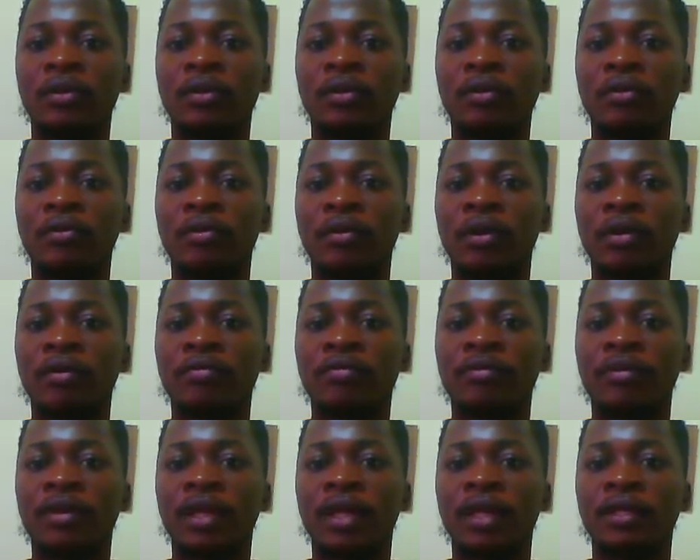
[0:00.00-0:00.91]
you have
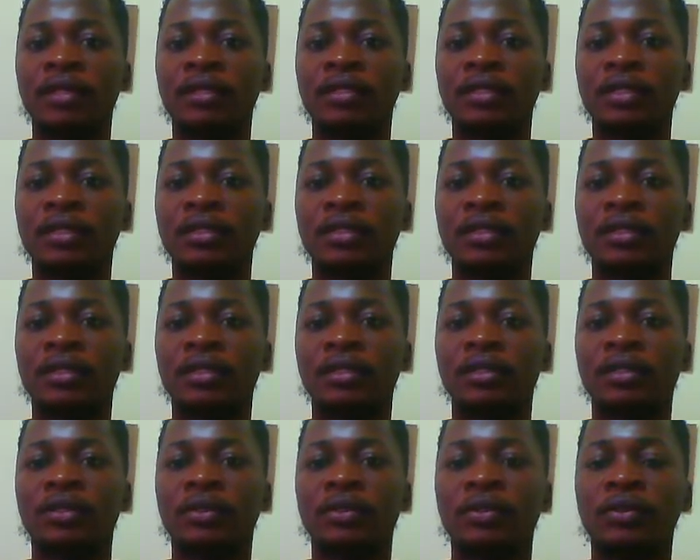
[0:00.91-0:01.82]
edited
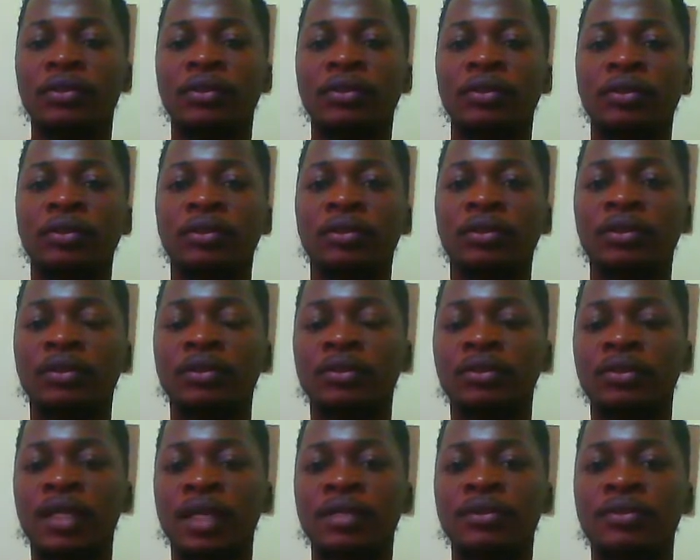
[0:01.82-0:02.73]
your
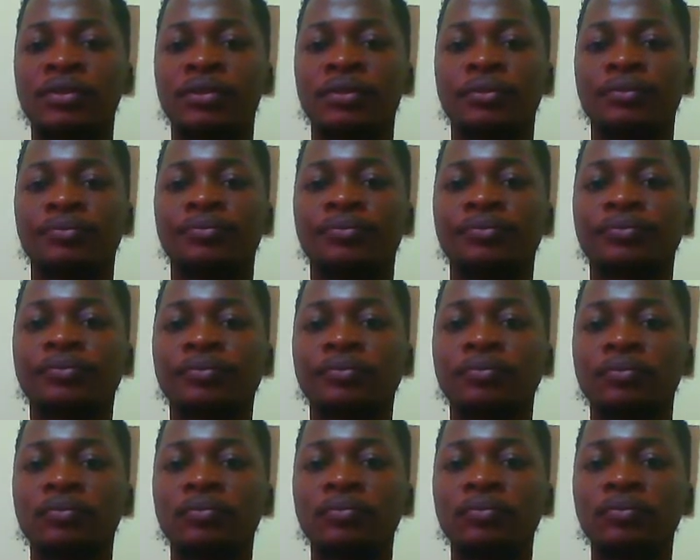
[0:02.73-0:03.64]
title.
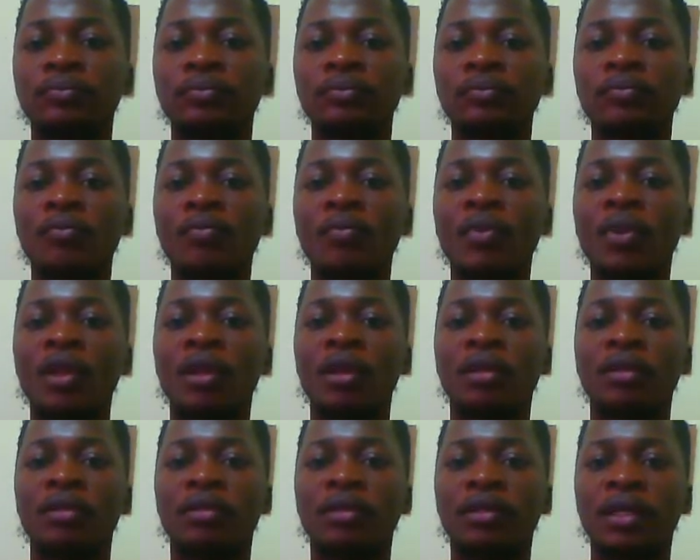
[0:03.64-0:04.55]

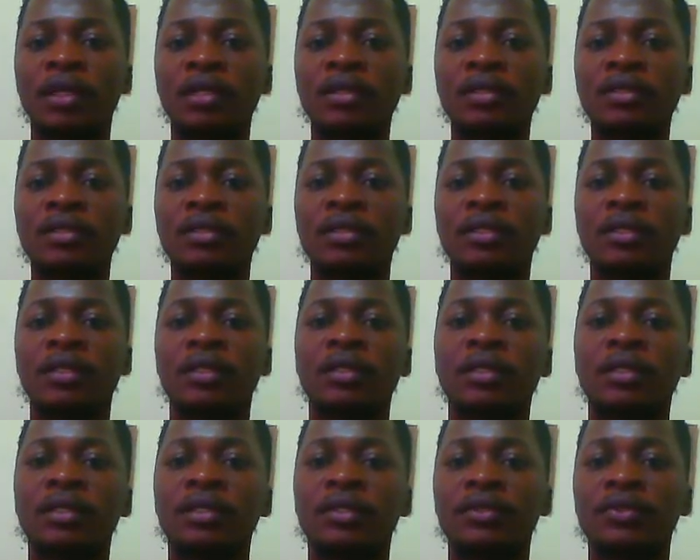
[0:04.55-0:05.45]
Next
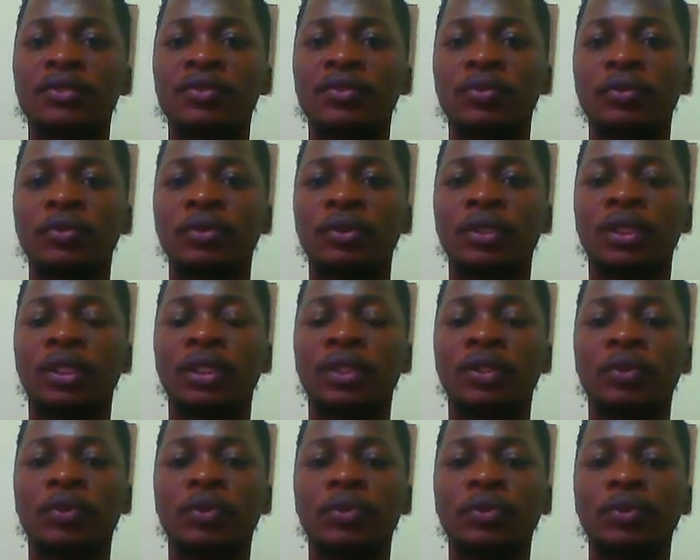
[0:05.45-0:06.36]
is to
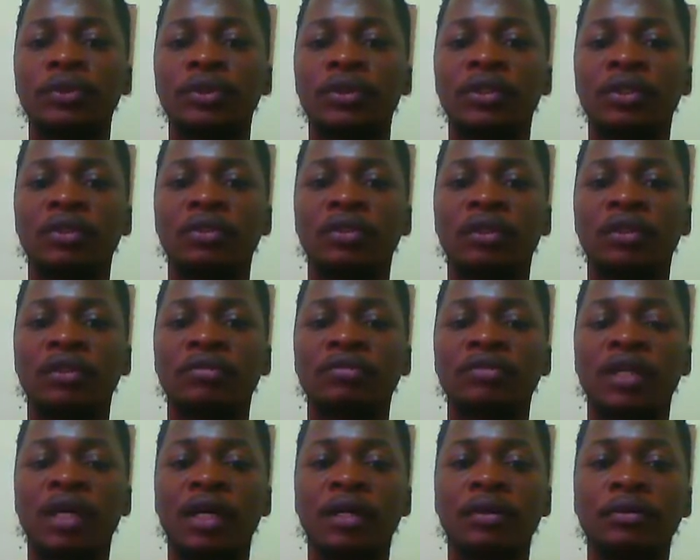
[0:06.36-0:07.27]
include your Nav
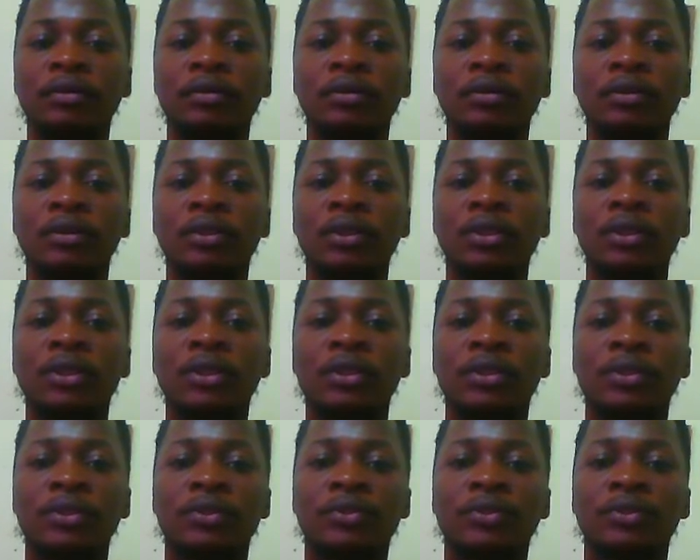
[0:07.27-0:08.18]
Arrow.
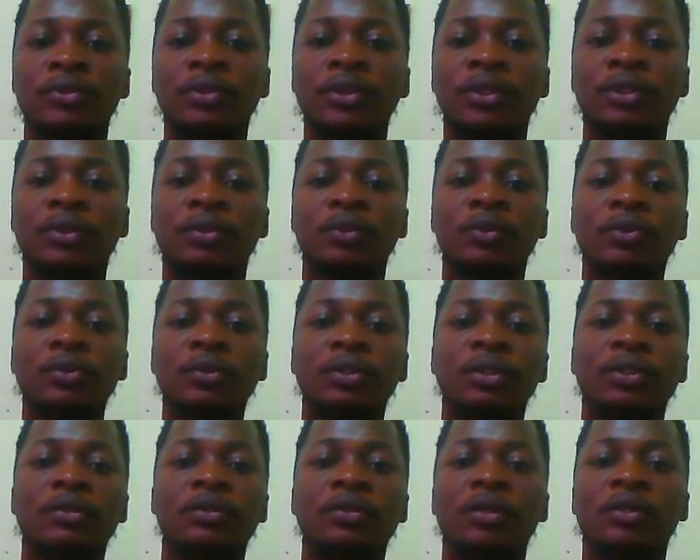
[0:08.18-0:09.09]
So to include the
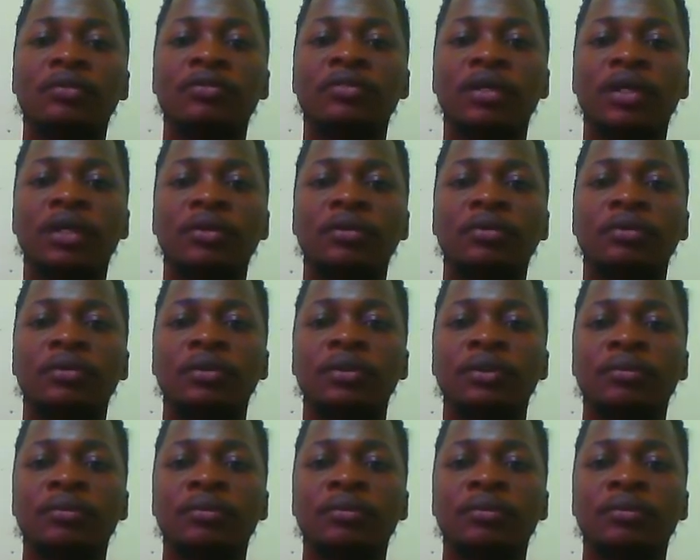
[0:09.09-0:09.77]
Nav Arrow,